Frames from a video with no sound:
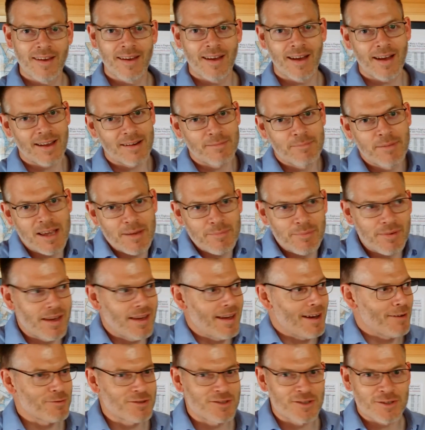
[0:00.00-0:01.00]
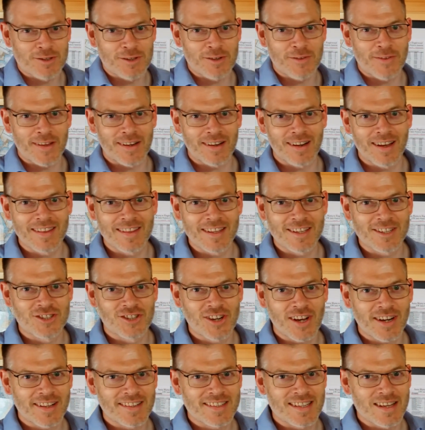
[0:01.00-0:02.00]
And maybe it helps us to think like this.
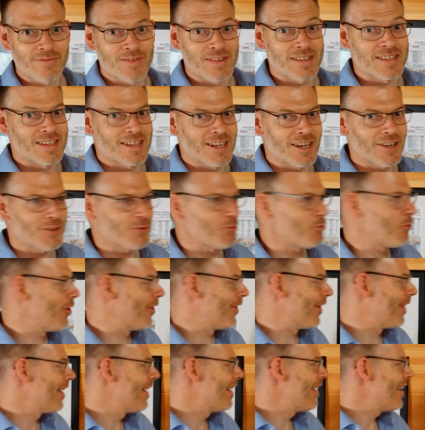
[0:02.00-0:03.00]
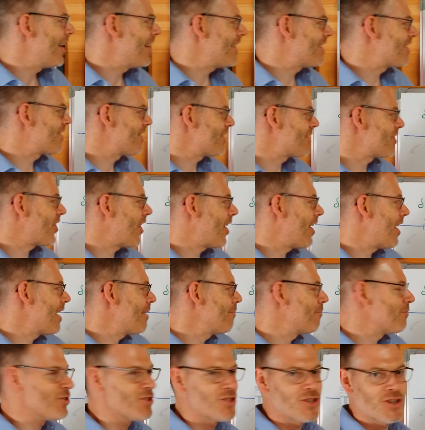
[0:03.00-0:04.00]
Genitive is the other one. It's the
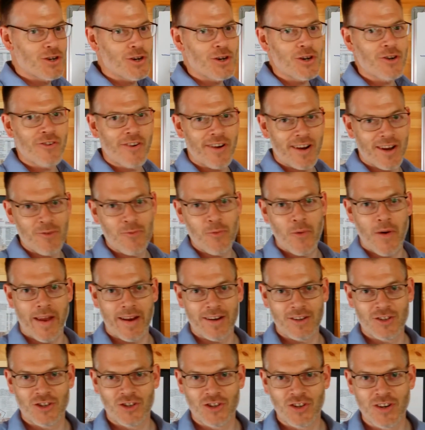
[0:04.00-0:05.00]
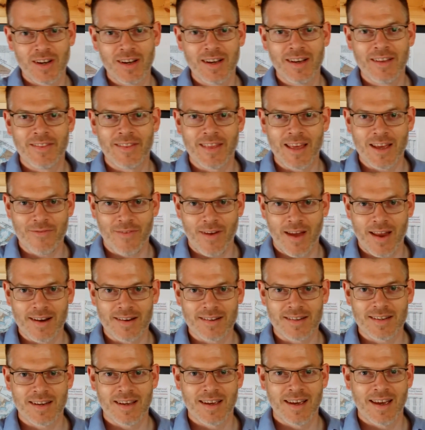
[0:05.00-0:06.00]
time during which the
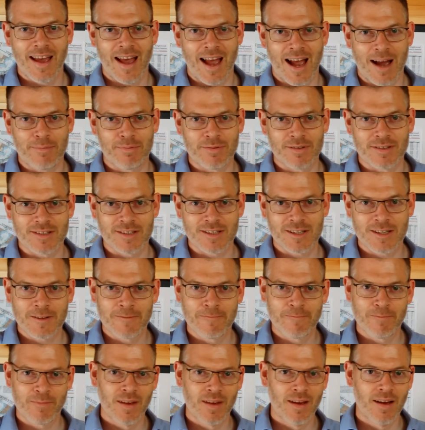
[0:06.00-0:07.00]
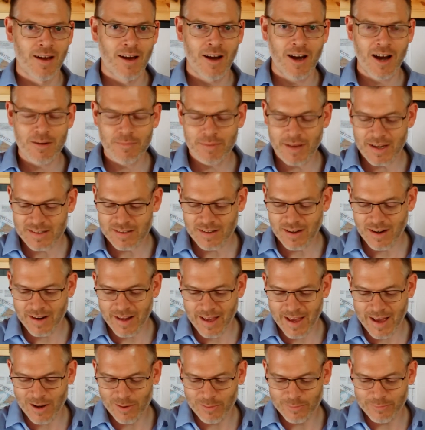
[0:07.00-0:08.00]
event happens. Hope that's kind
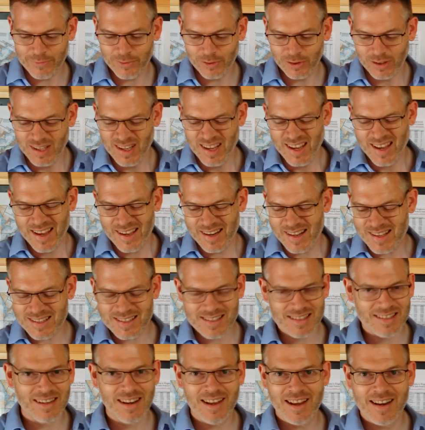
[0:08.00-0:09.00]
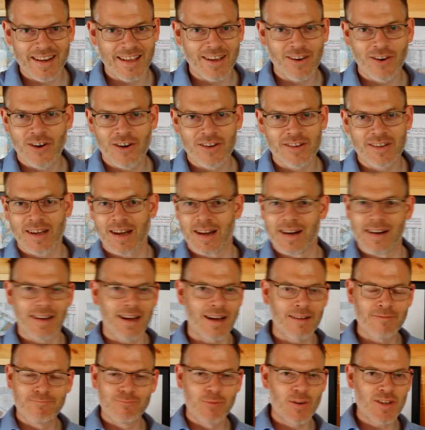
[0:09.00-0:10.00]
of helpful. It is slightly odd, and
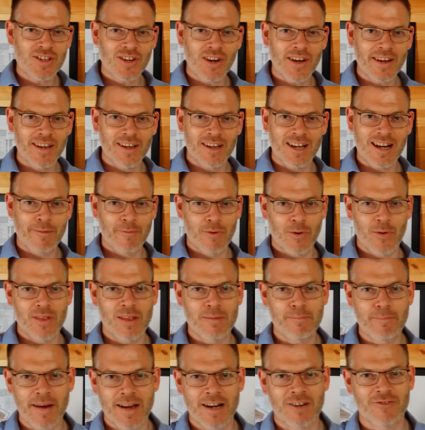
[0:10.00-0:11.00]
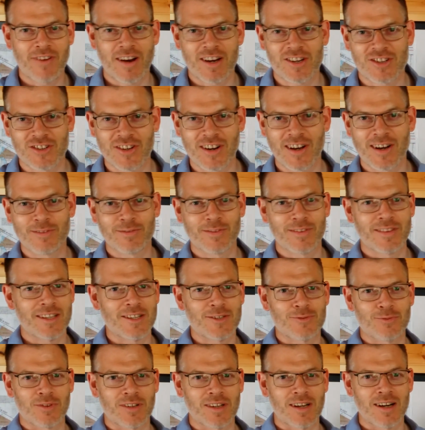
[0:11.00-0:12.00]
I wish I could come up with a better rationale for
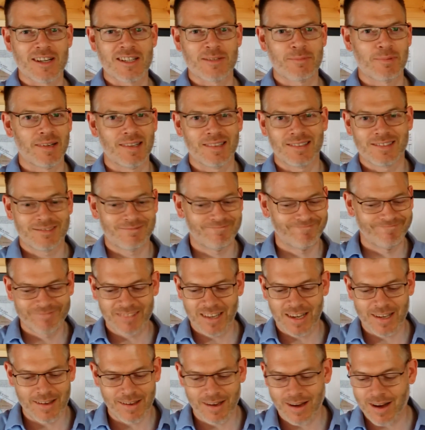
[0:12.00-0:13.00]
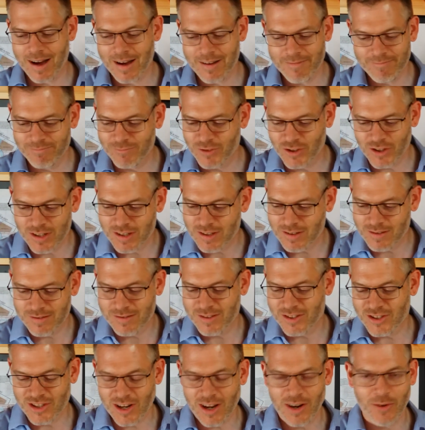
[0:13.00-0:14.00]
this one, guys, but it, it, I'm just
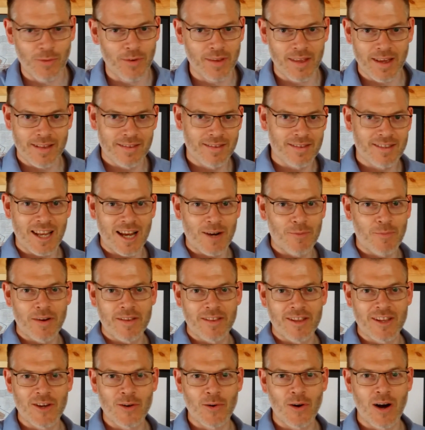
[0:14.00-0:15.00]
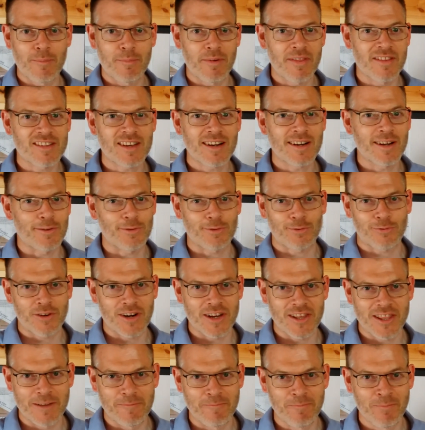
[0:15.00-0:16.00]
stuck with it the same way that you are. But there's only three
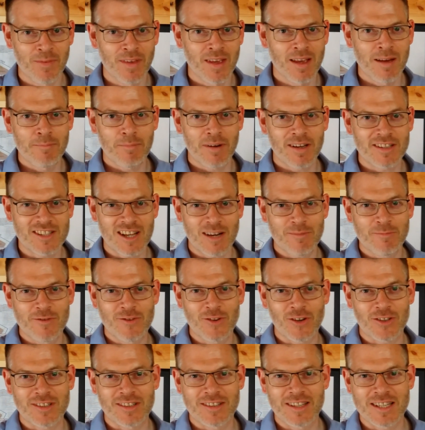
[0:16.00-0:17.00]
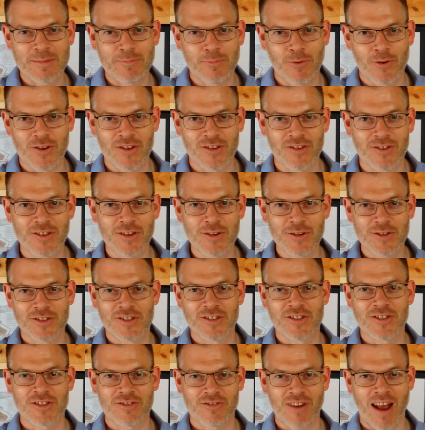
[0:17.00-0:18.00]
of them by the time you've got to this point, you're used to
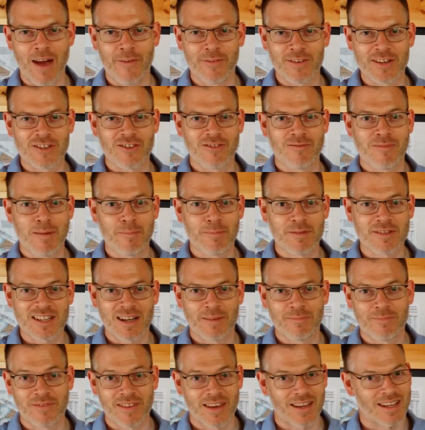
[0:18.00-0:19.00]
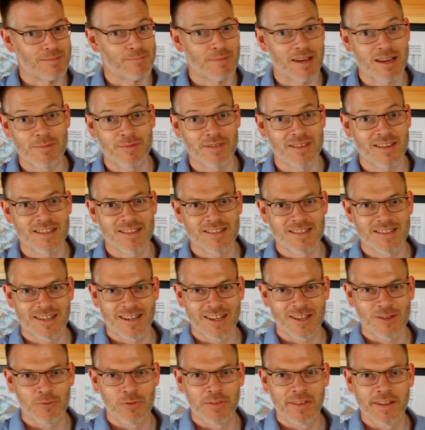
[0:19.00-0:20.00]
just having to remember some things. Maybe this is
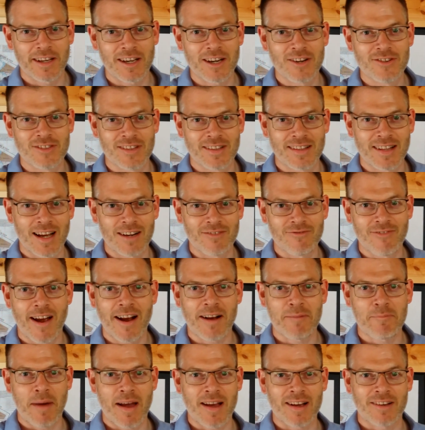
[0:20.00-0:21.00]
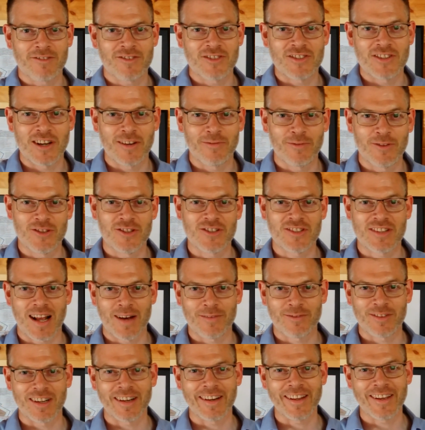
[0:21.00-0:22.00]
another one that goes in that rag bag of stuff you just
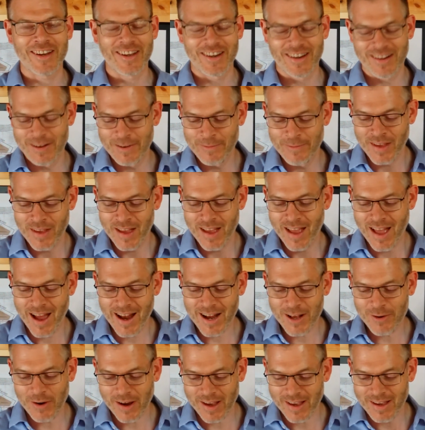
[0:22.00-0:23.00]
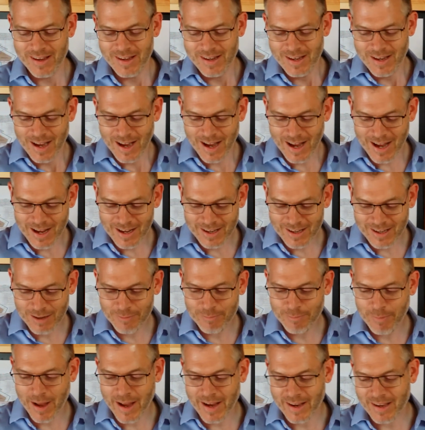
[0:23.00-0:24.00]
have to learn. Anyway, uh,
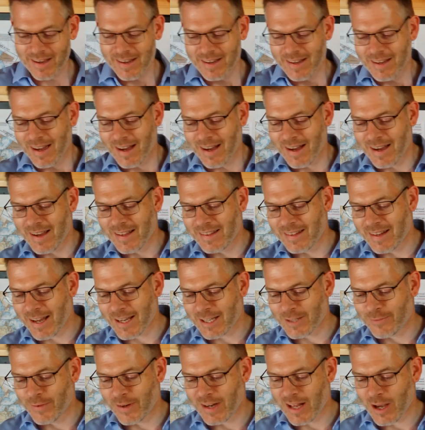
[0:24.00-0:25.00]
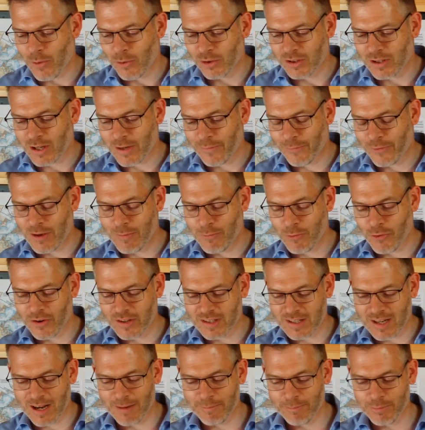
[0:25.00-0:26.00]
come back uh, in the next video. We'll do a few more
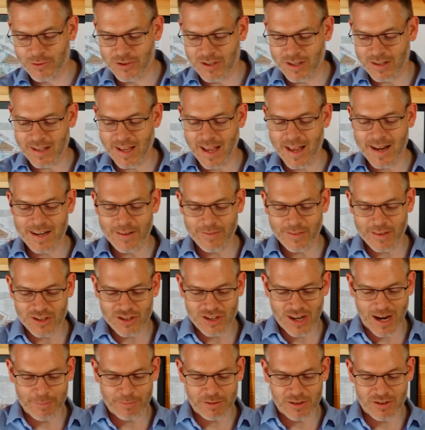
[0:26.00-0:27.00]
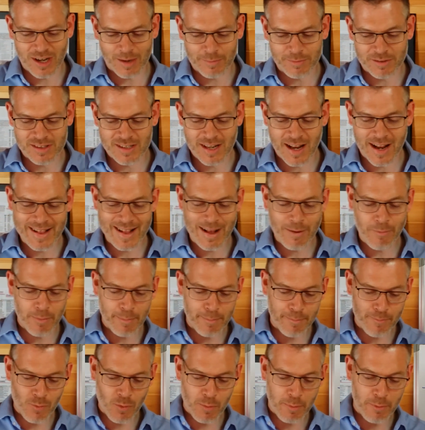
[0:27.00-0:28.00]
examples at the end of this chapter, chapter 10. Then
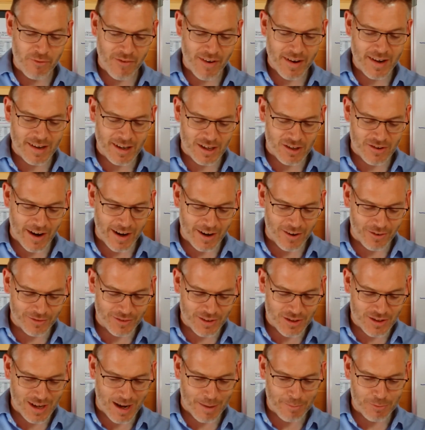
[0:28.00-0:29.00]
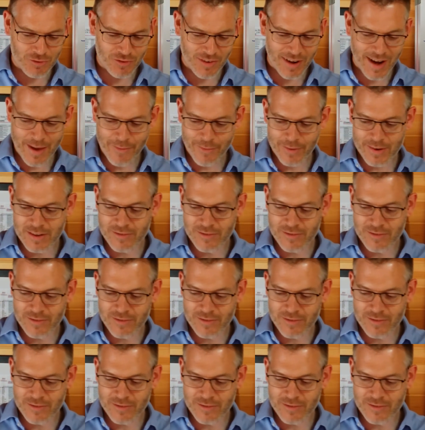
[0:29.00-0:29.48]
we'll be ready to crack on to chapter 11.